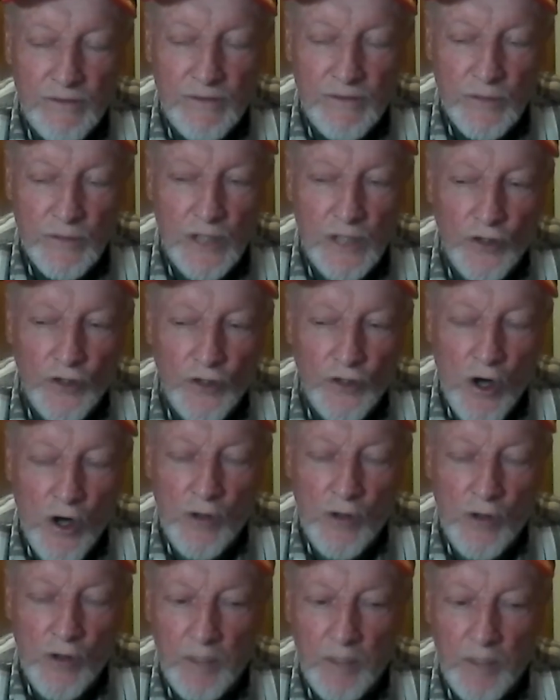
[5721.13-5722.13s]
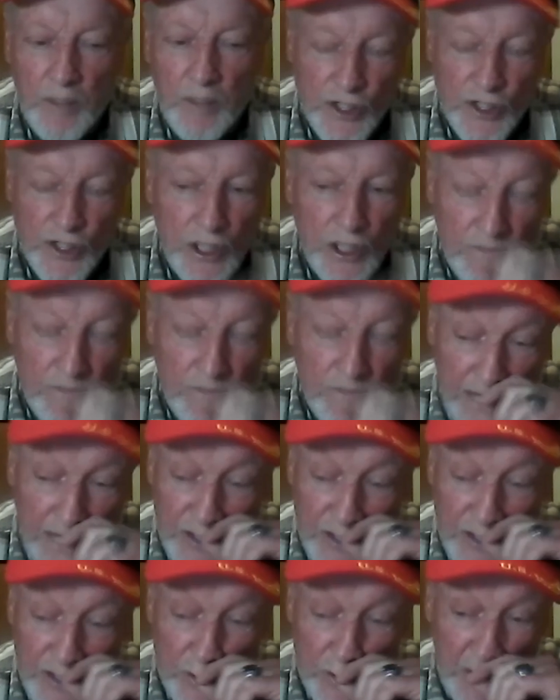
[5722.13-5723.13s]
was killed in a car wreck because she didn't
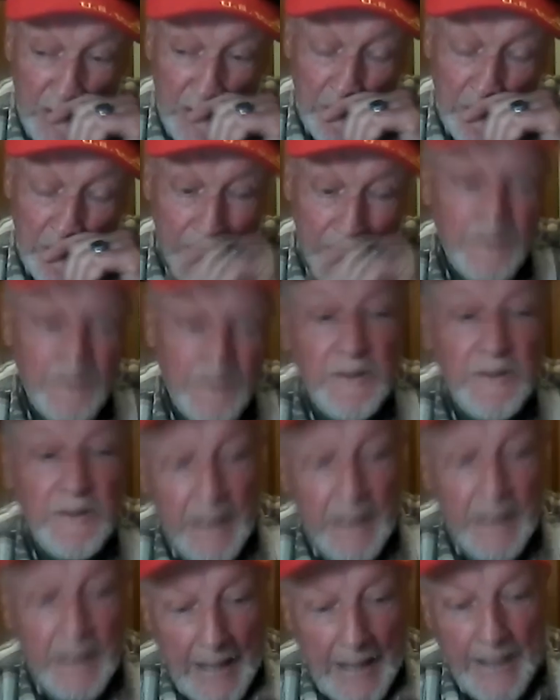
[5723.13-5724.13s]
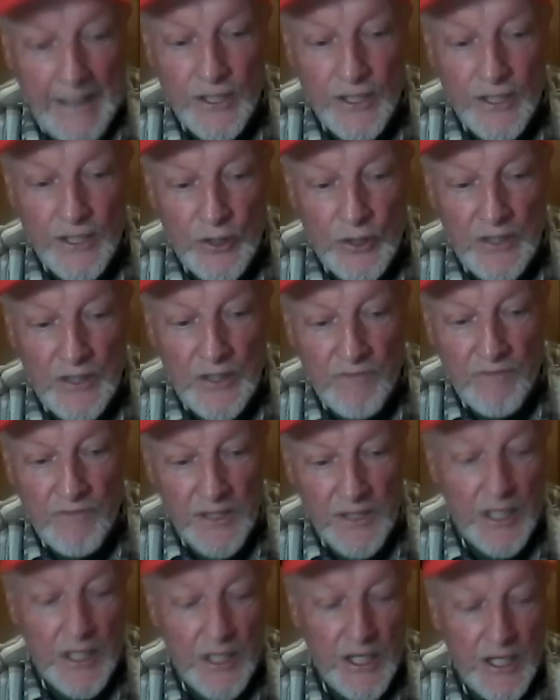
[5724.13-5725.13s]
fasten her seatbelt, and I had to do the
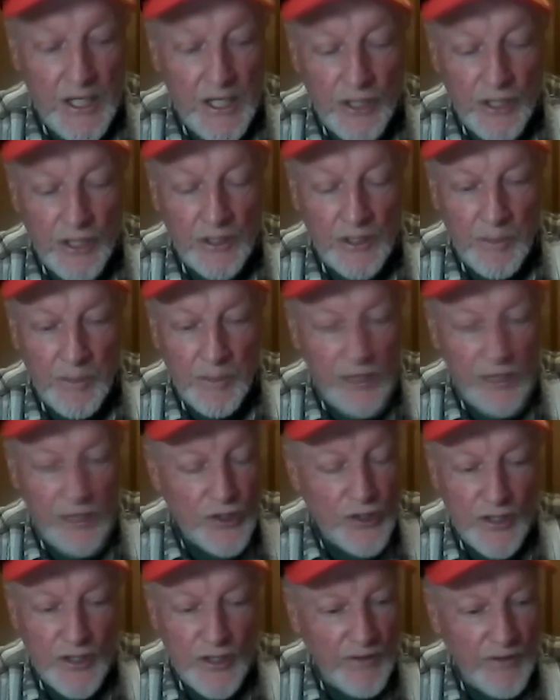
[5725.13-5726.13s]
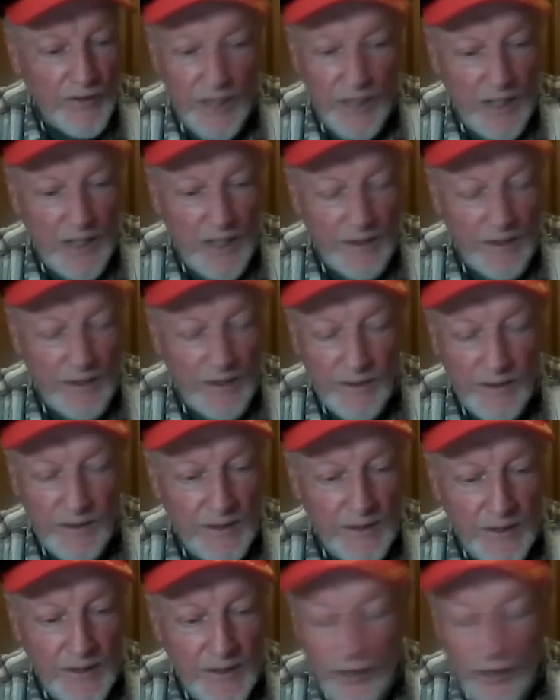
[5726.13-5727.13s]
investigation, get the pictures and everything, and
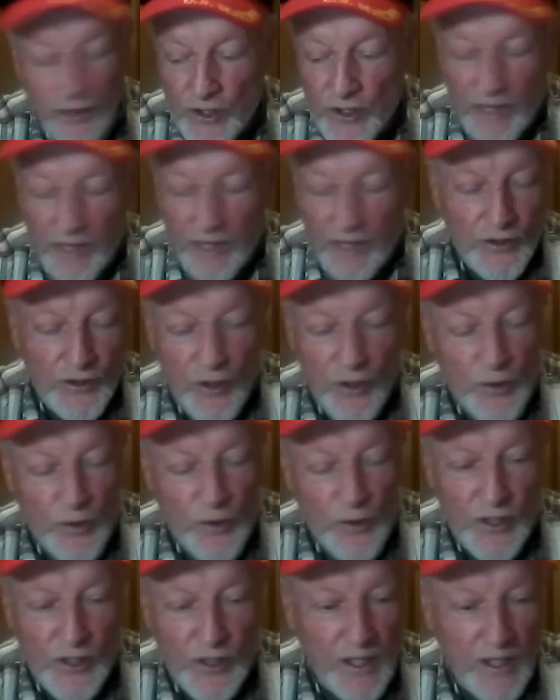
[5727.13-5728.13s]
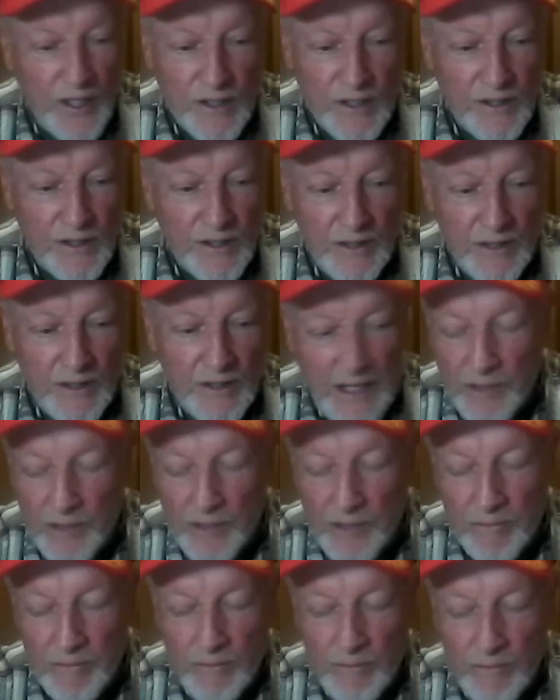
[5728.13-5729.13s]
her seven-year-old son has has
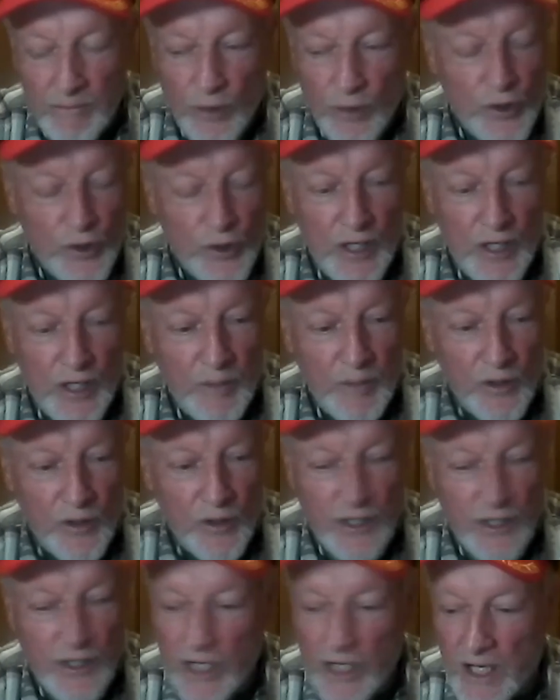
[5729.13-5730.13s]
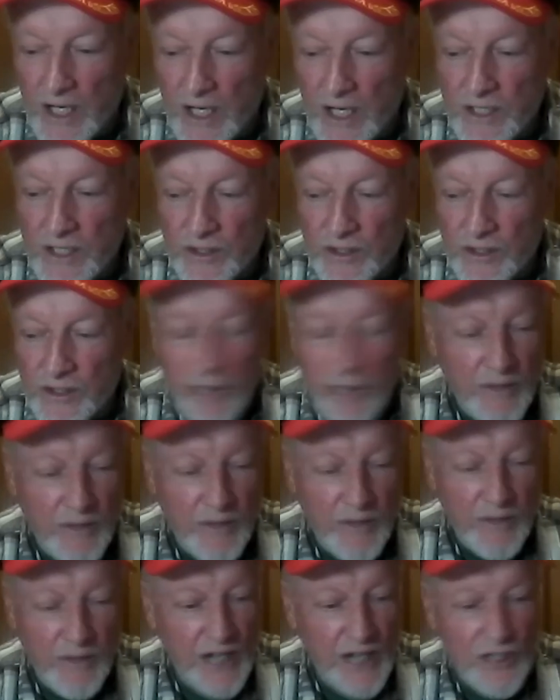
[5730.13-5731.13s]
a bruised elbow because he had his
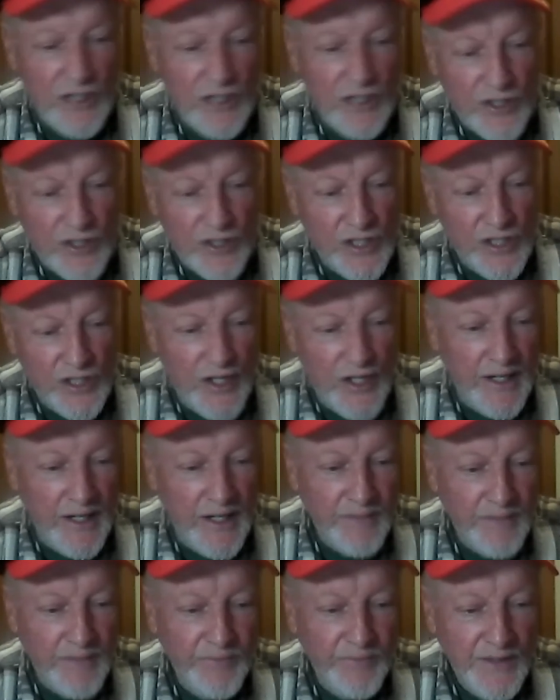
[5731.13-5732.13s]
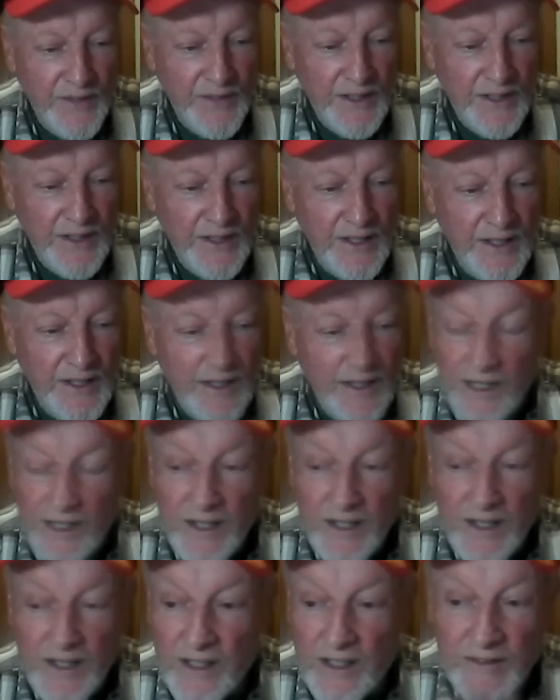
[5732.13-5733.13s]
seatbelt fastened, and she's dead. Oh.
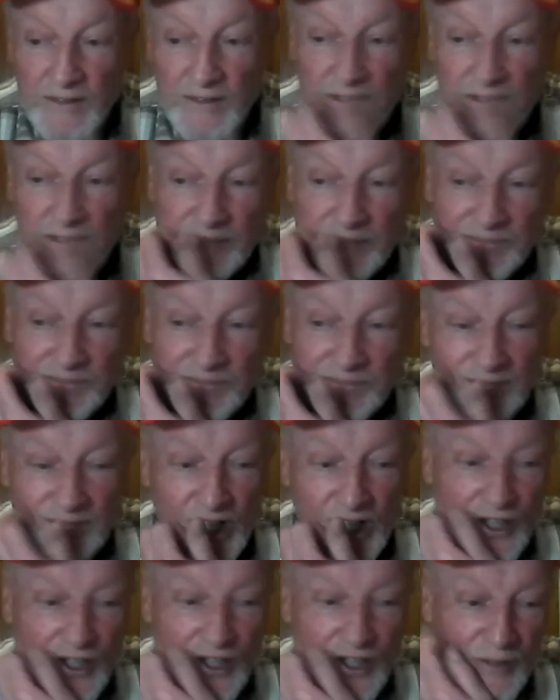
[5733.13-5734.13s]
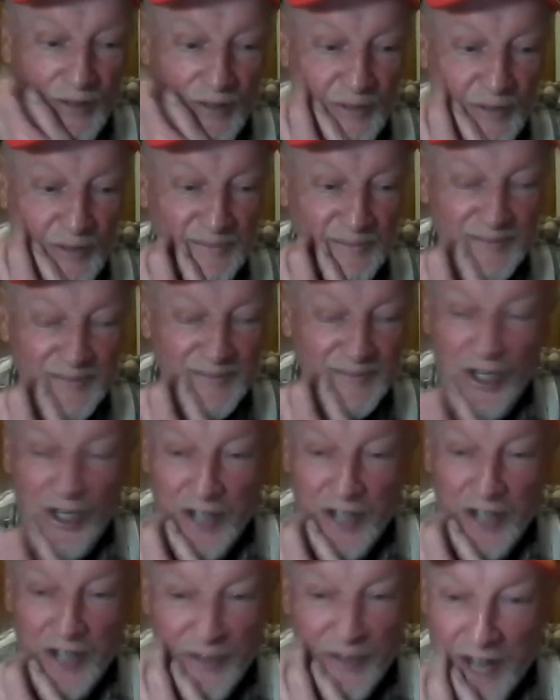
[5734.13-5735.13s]
I thought, well, I'll never, I'll
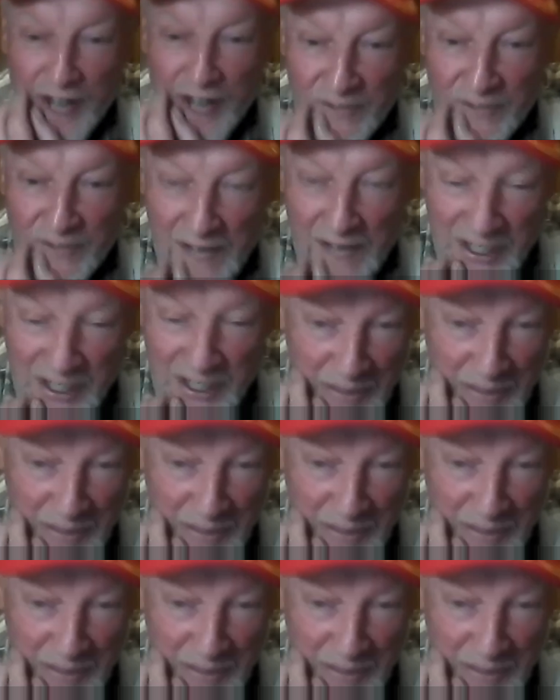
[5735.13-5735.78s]
never not fasten my